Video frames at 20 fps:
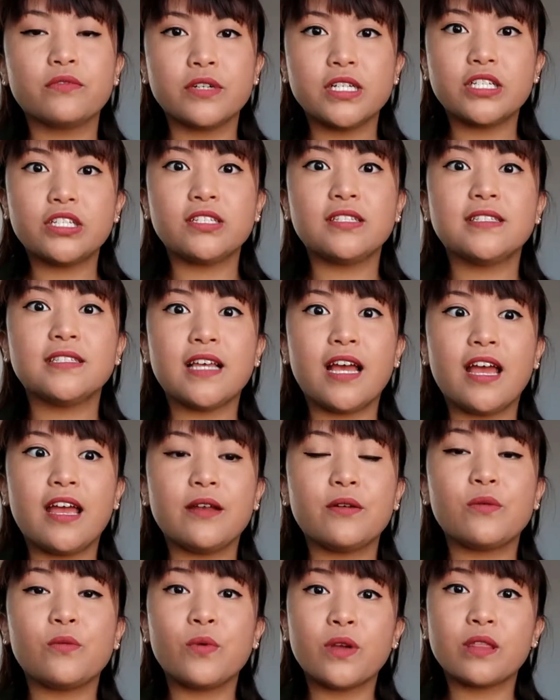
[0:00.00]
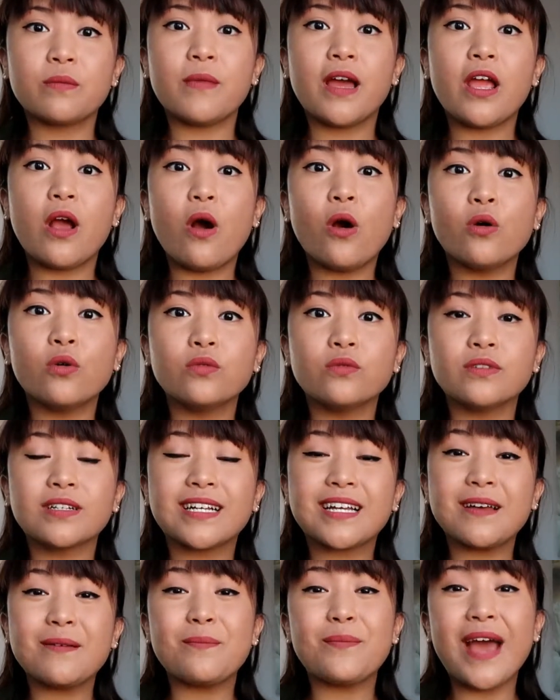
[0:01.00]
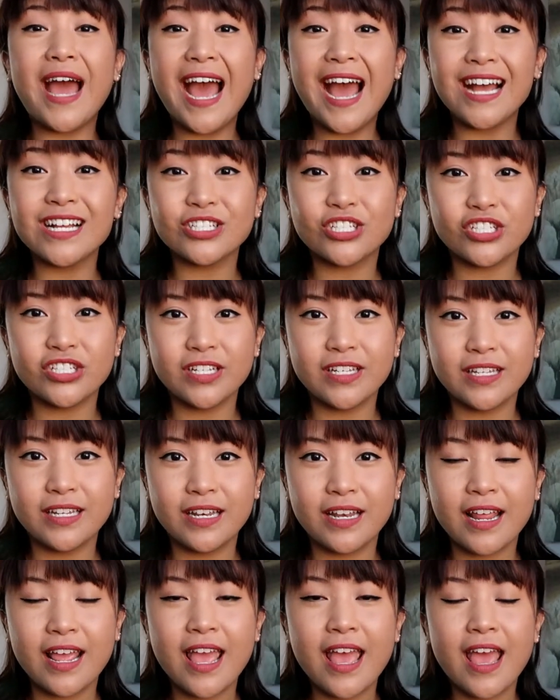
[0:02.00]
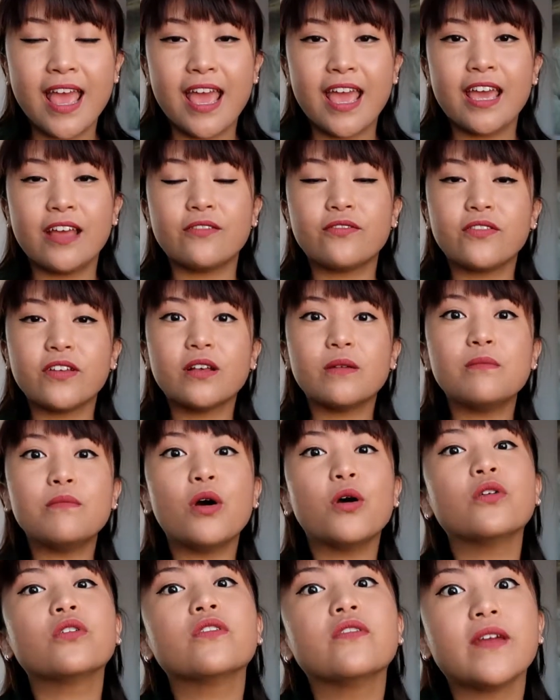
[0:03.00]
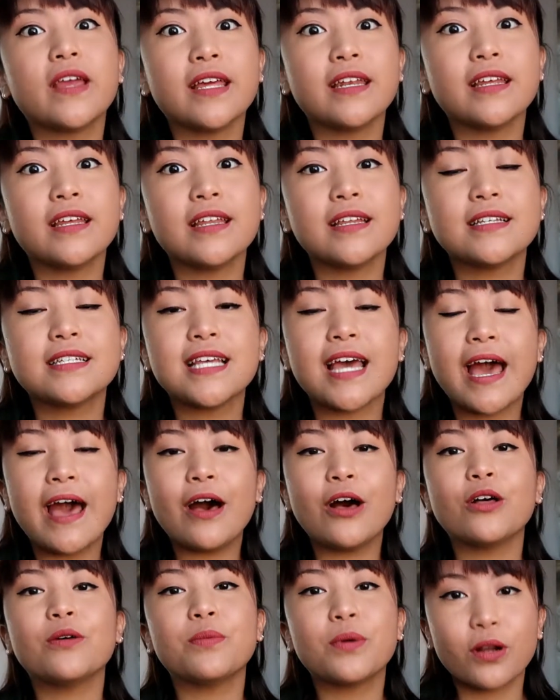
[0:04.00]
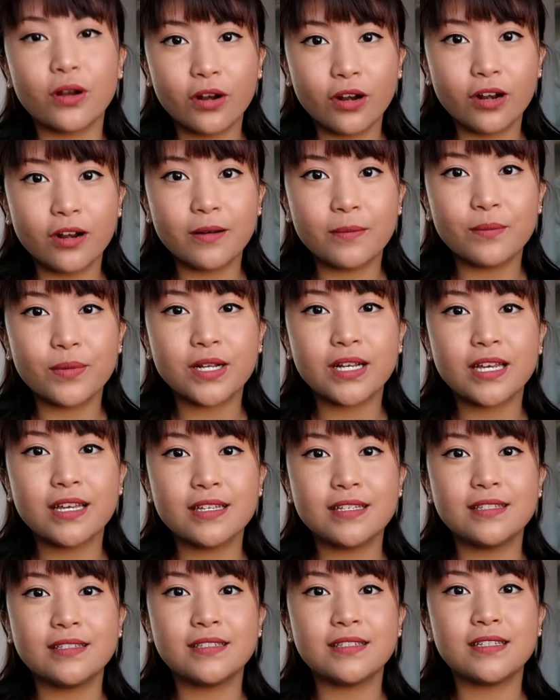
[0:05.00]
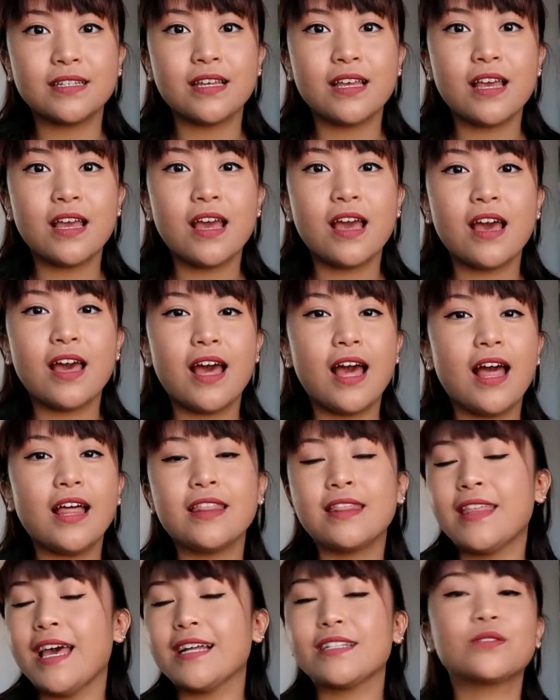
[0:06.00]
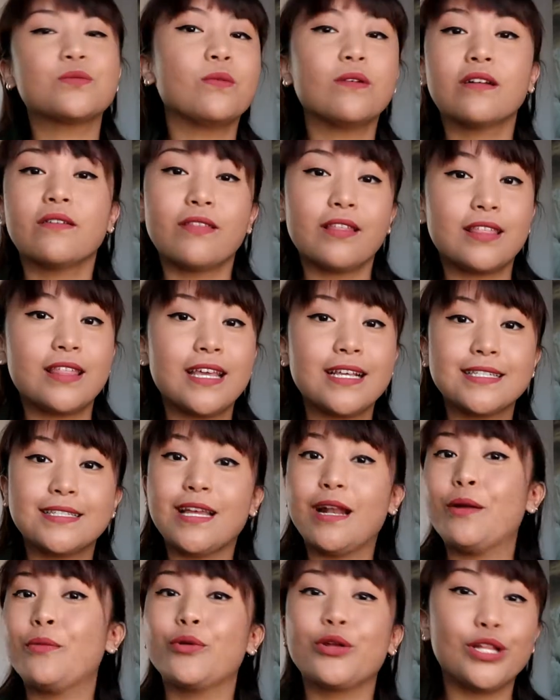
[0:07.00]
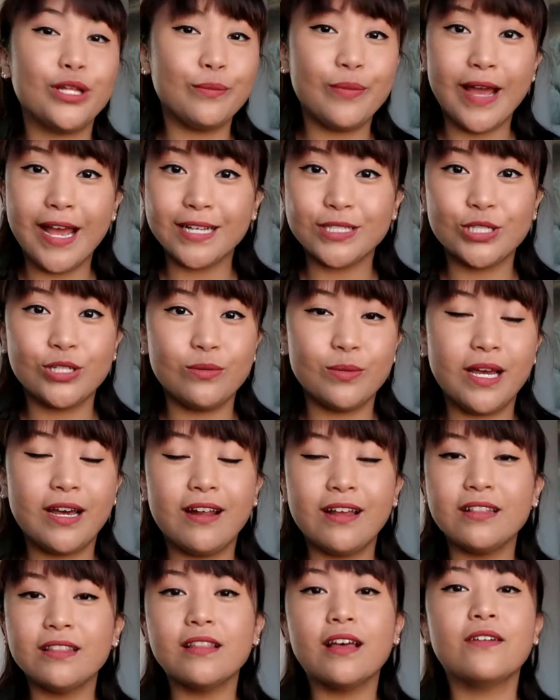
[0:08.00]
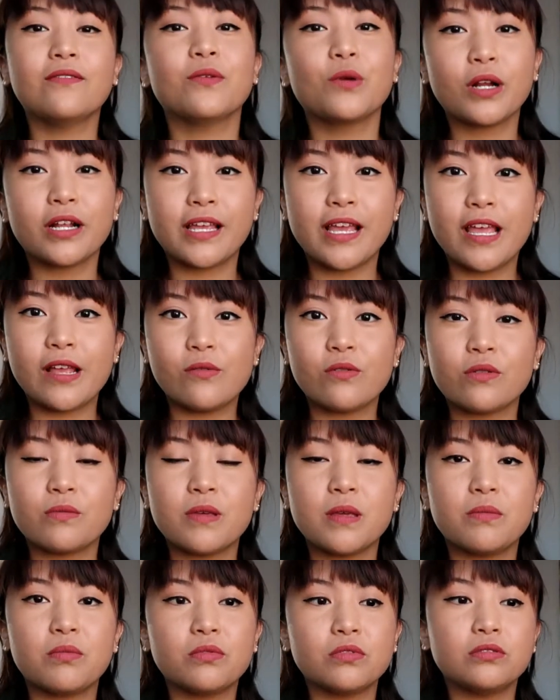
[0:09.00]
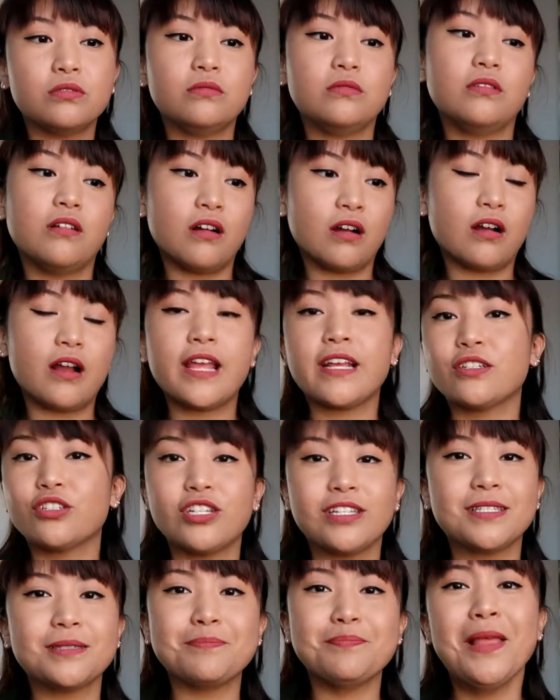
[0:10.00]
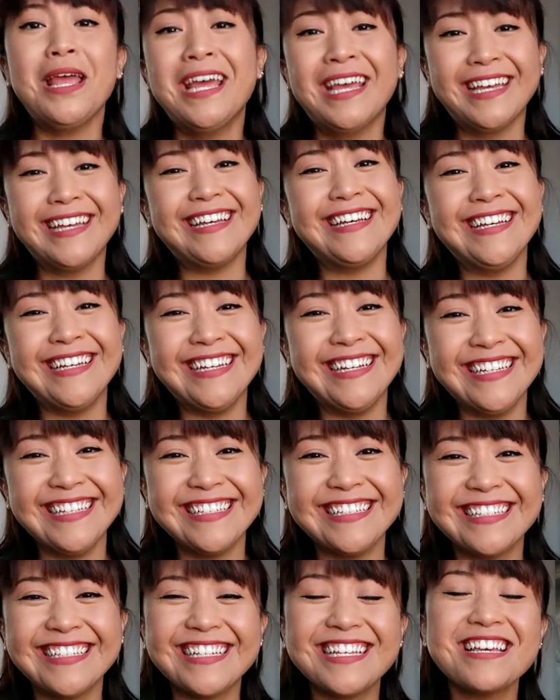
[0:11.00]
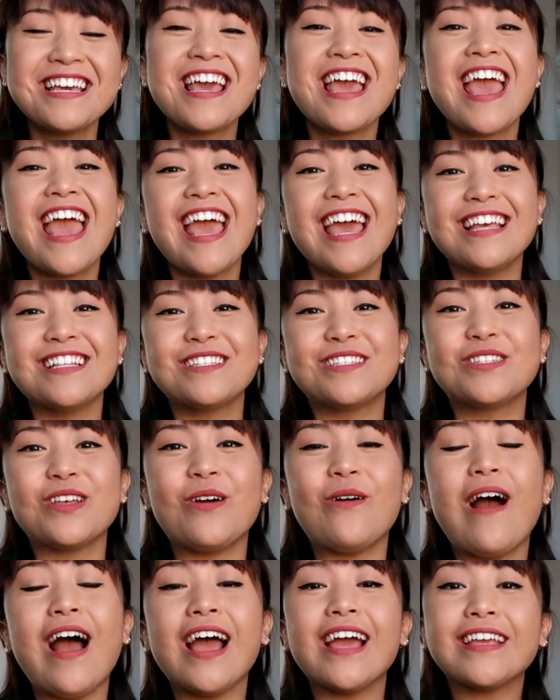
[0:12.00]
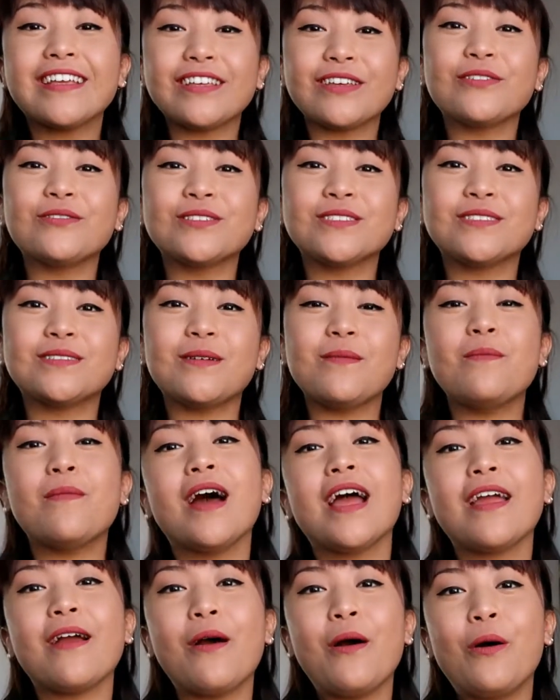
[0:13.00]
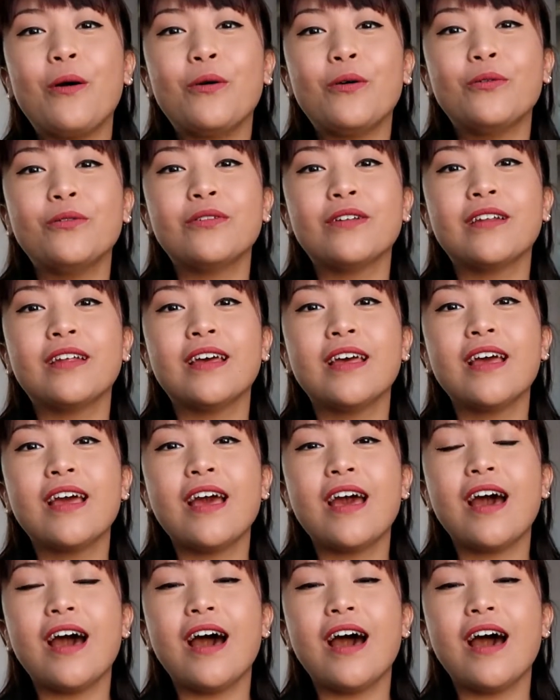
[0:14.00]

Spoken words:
reach inside with my own compassion and feel motivated to help her, because that's one of the things that I'm really passionate about. I love working with people who are anxious. And so I used my own